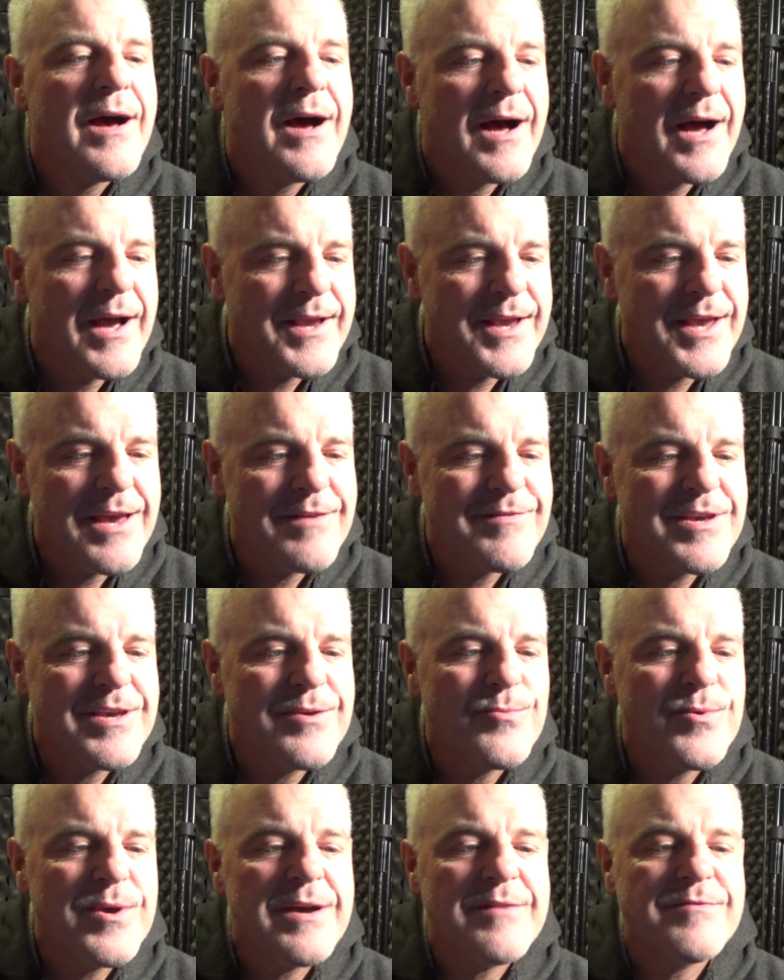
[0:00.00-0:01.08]
Hi
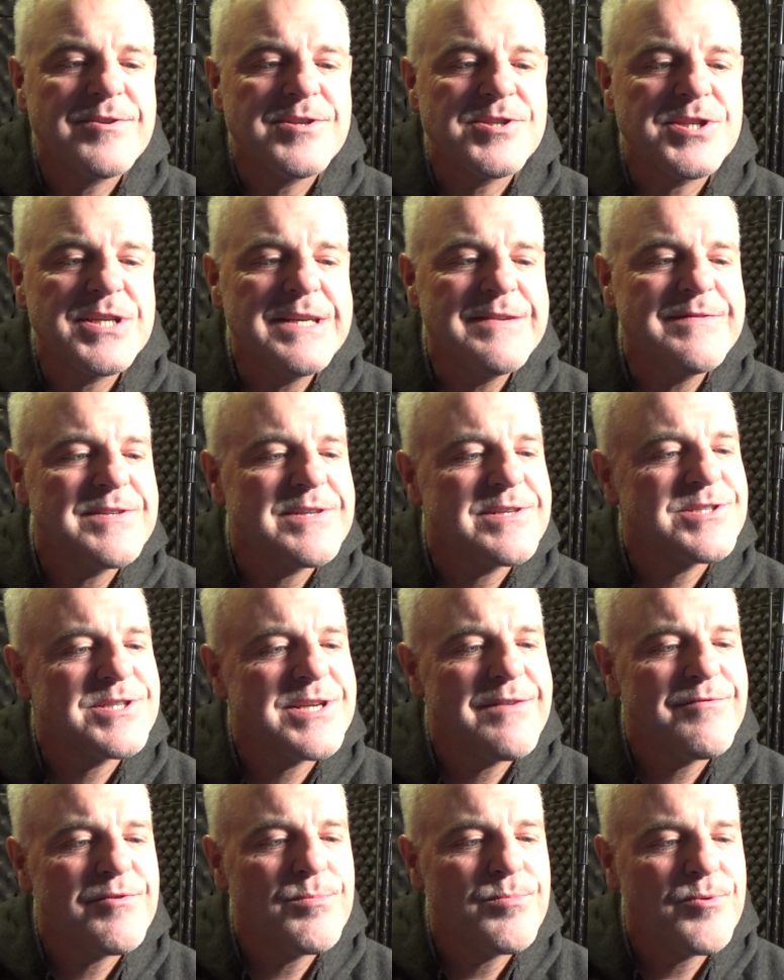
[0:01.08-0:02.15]
Kevy, we have received
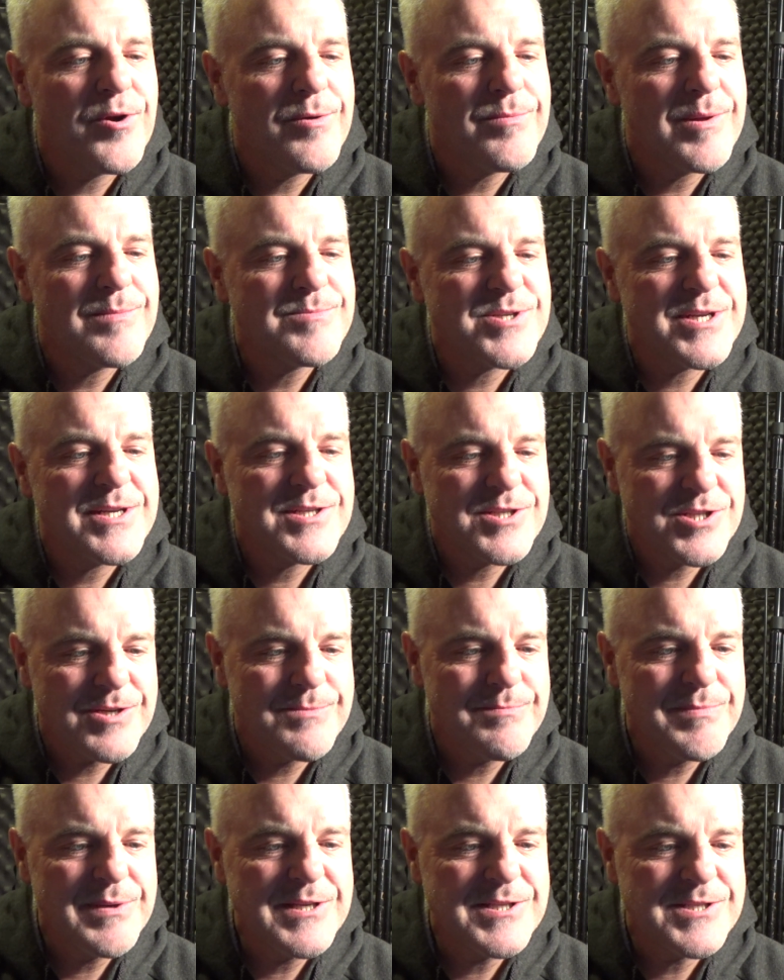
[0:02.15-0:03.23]
several problems in
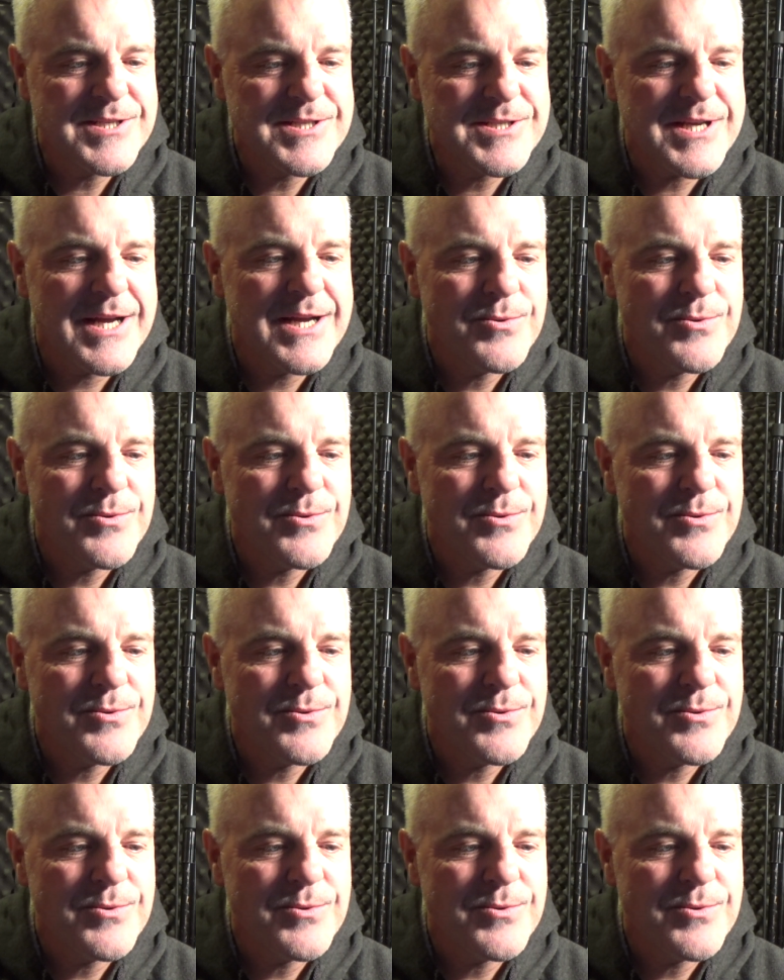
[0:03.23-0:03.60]
some pieces